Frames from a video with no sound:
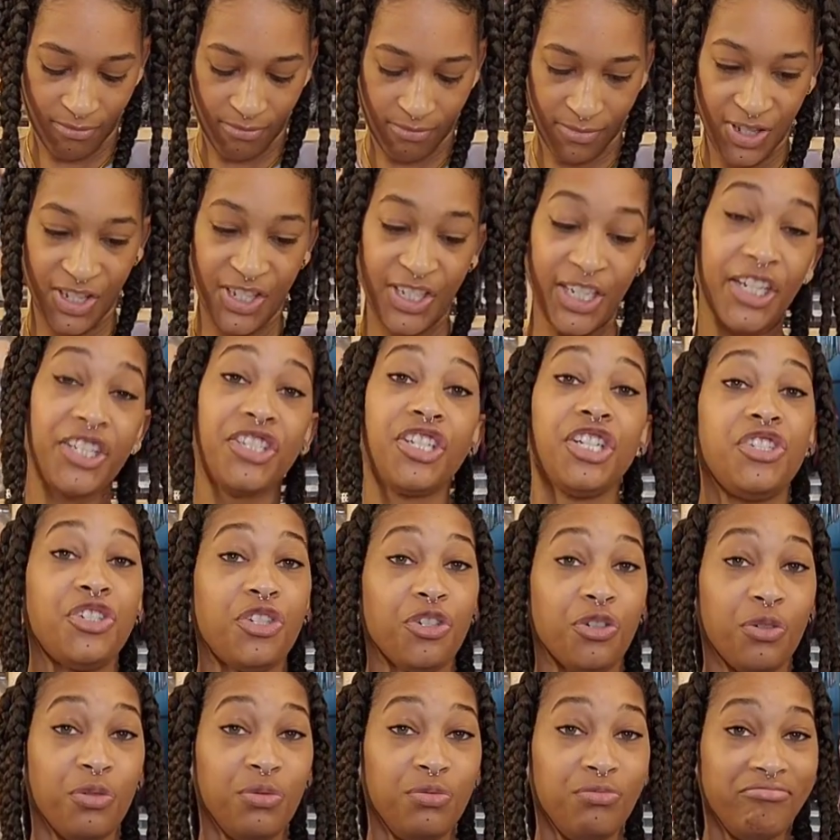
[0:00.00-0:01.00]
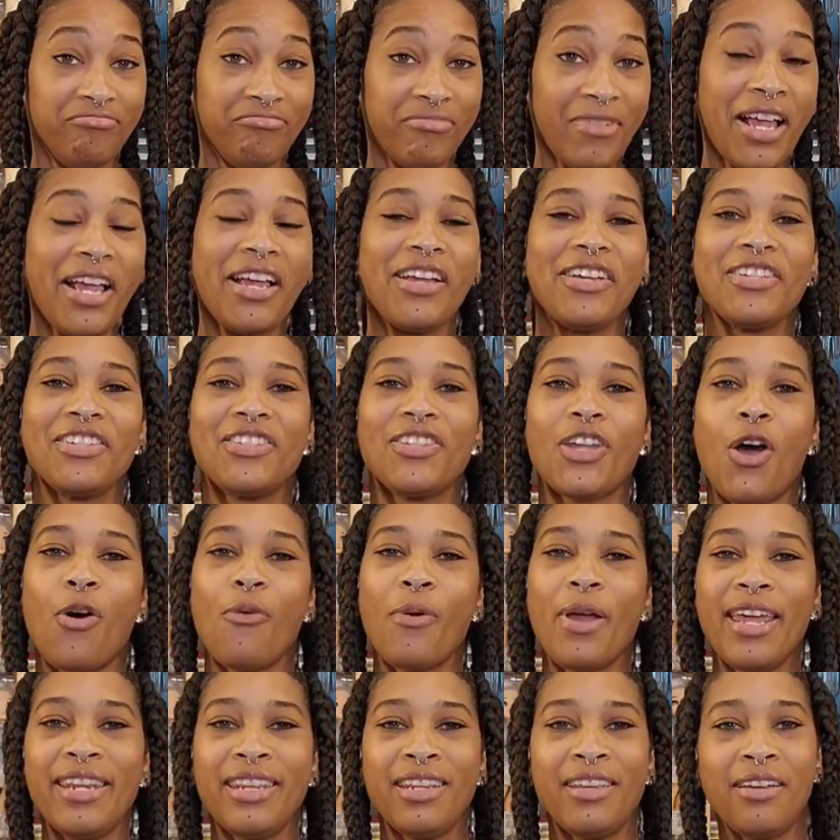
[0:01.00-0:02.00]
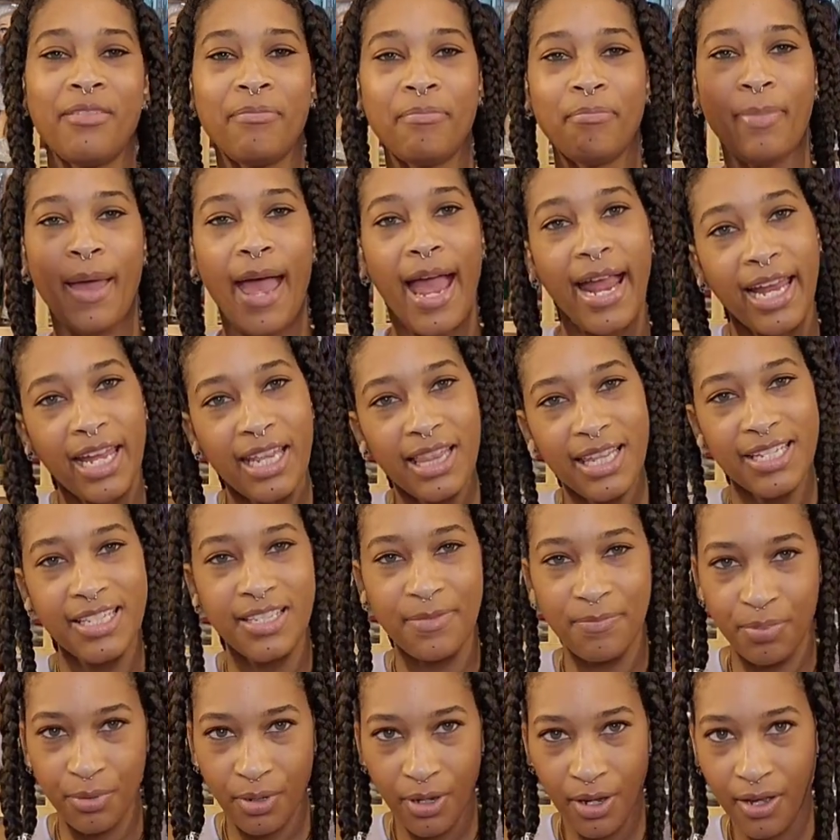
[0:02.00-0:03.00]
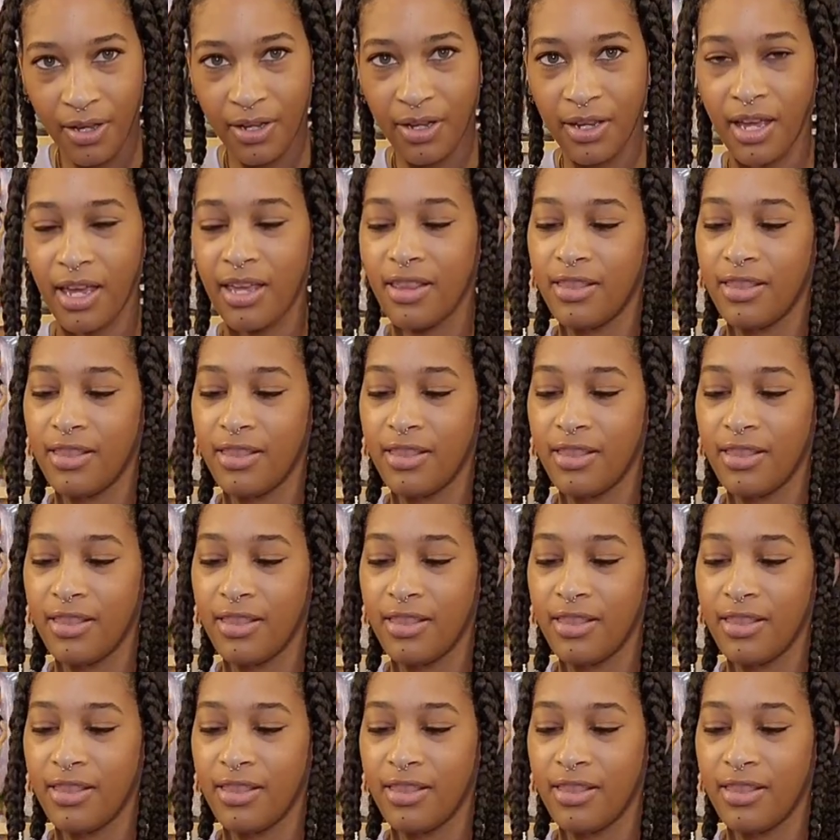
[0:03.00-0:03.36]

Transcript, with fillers: 62. So in the back of this book,